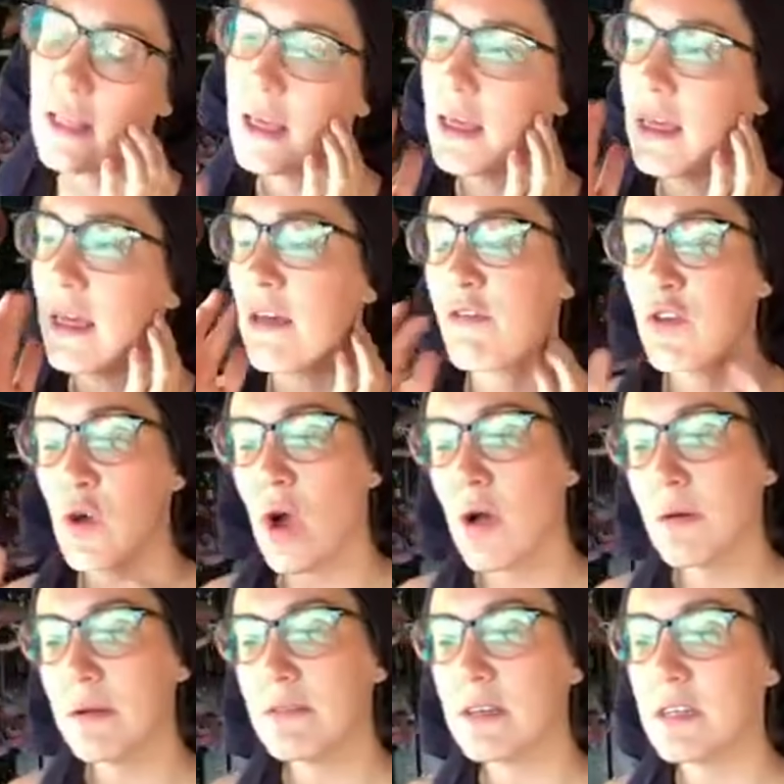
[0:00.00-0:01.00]
Like, if you're
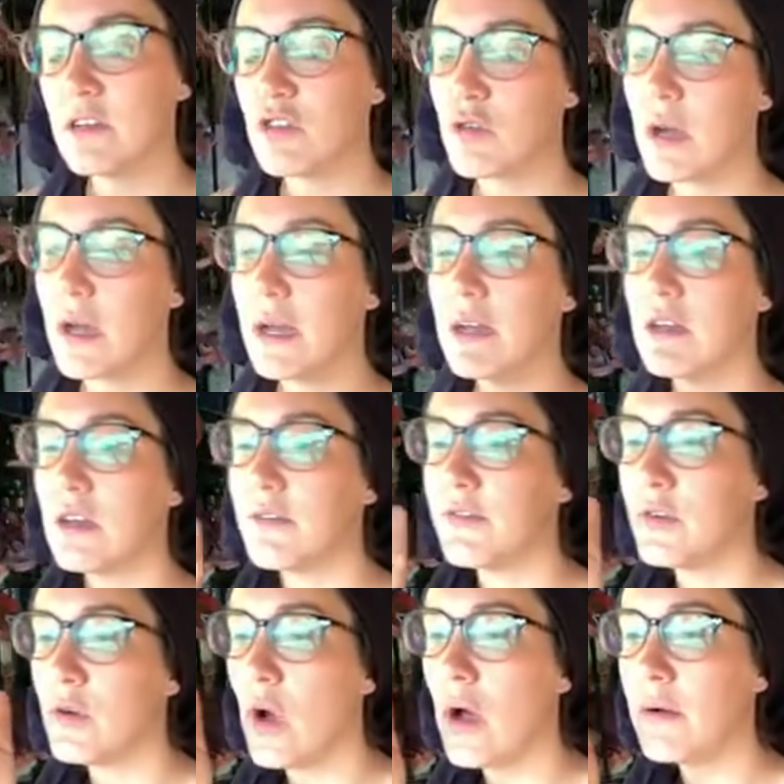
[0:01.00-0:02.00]
always
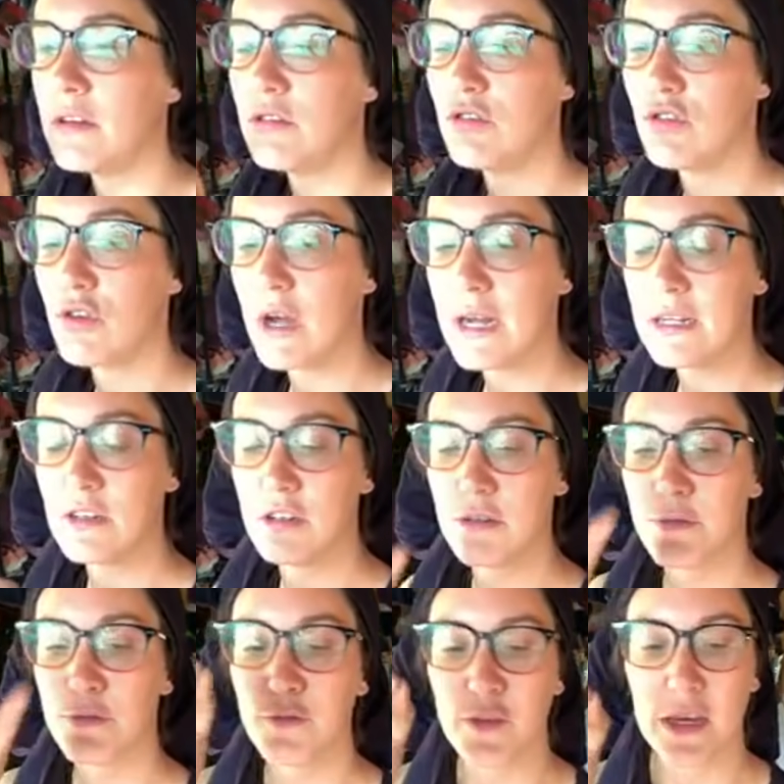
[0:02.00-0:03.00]
trying
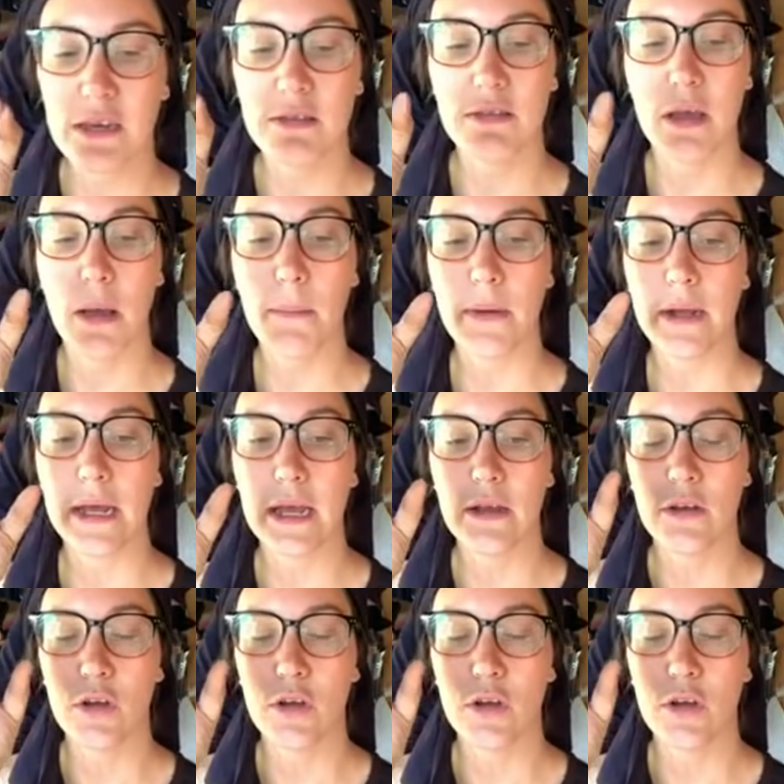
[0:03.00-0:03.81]
to fix somebody,